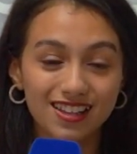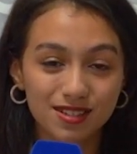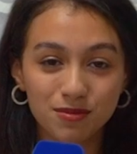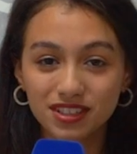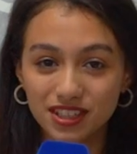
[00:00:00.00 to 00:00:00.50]

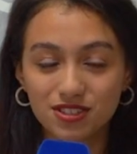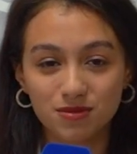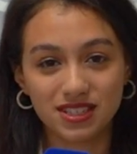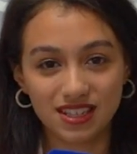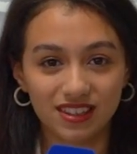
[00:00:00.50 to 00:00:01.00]
someone dear
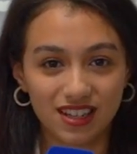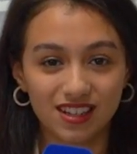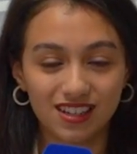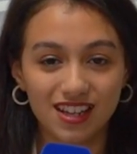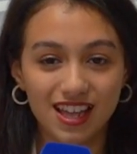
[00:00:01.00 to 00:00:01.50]
to me said
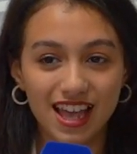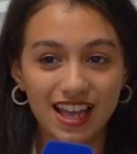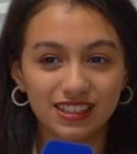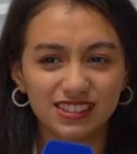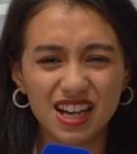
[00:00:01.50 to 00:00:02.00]
that.
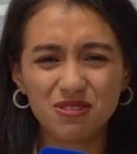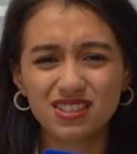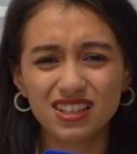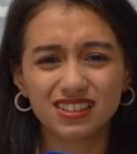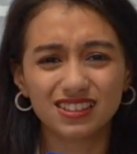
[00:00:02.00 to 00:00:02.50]
And I
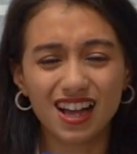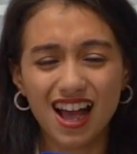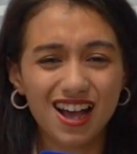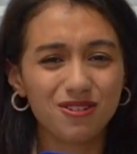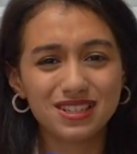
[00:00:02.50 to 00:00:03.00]
was like,
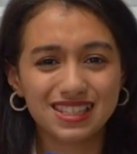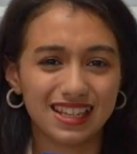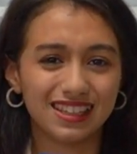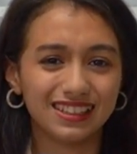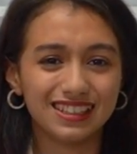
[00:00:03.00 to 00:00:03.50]
how is
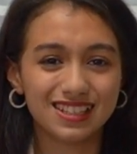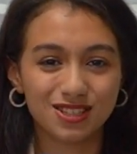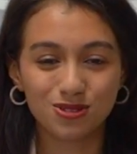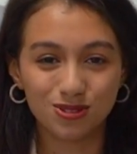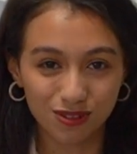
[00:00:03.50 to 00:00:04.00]
it that
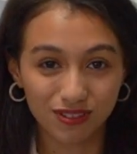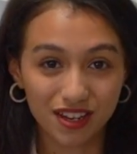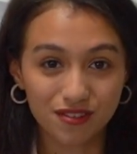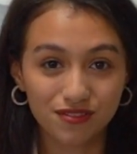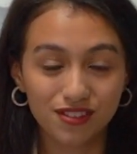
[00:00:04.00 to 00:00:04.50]
is the school of
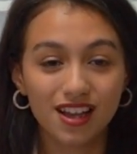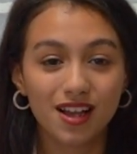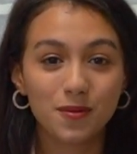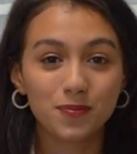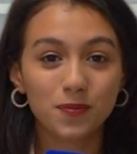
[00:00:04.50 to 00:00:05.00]
life?
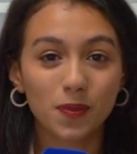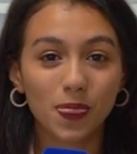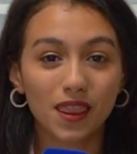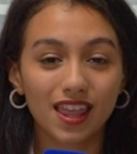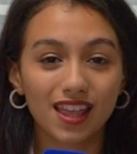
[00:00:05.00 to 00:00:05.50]

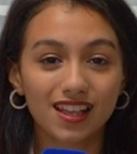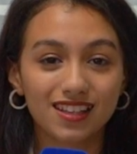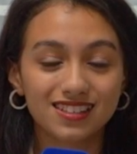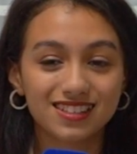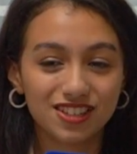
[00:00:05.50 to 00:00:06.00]

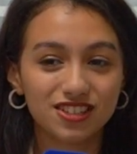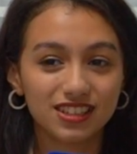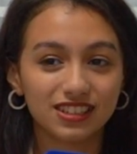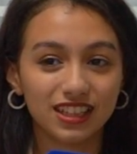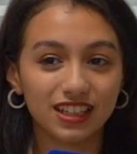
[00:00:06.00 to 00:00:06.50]

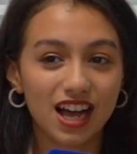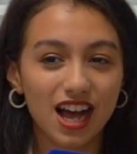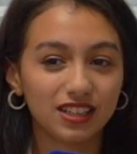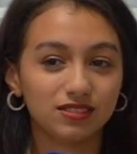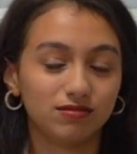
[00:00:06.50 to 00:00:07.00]
Certainly,
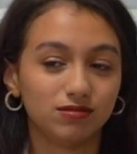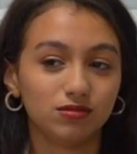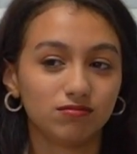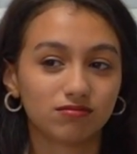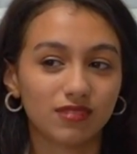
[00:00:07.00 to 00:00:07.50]
I,
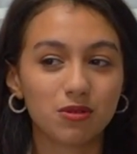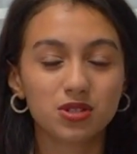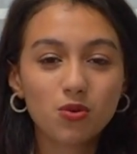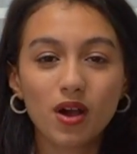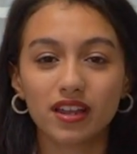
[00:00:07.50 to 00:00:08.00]
I
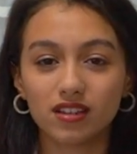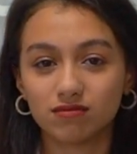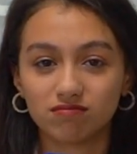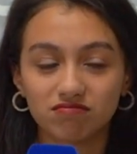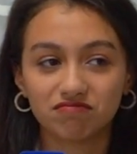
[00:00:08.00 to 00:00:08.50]
was quite